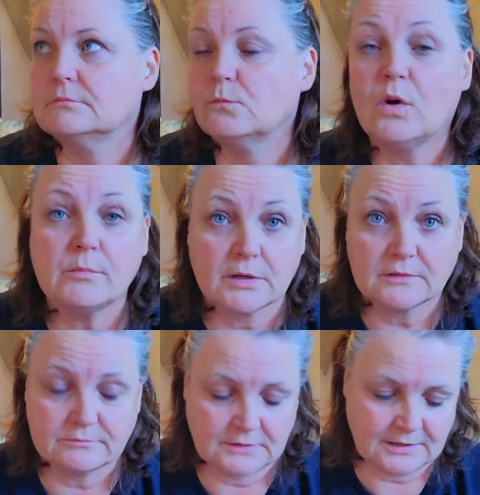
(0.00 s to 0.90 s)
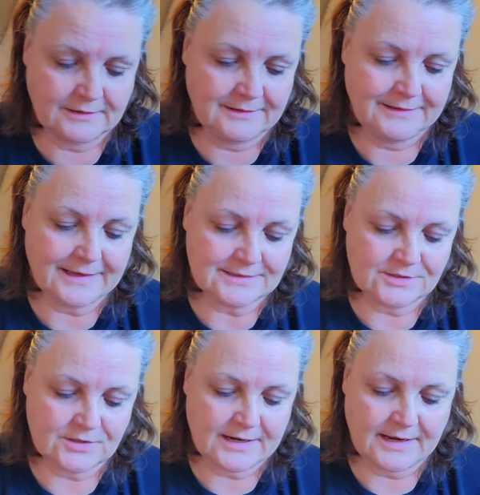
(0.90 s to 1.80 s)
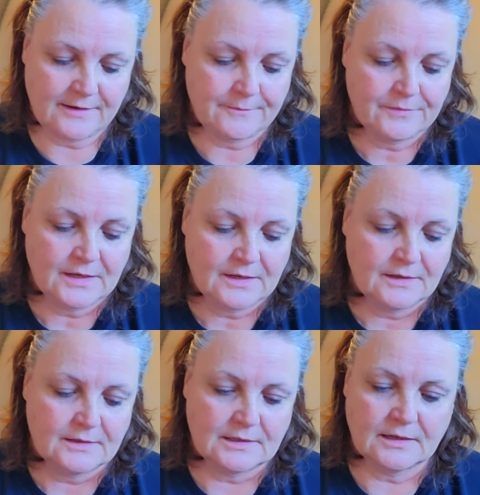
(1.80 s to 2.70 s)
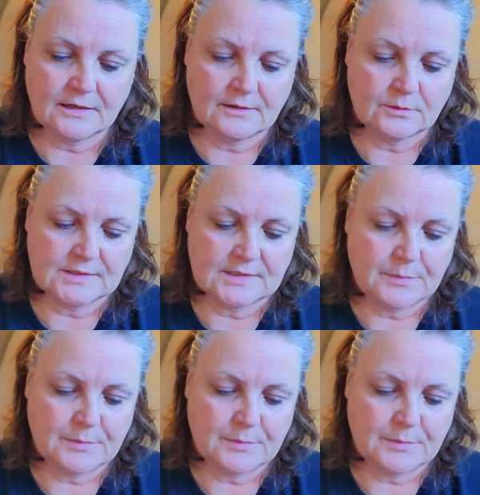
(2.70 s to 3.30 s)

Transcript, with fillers: Walmart yesterday was to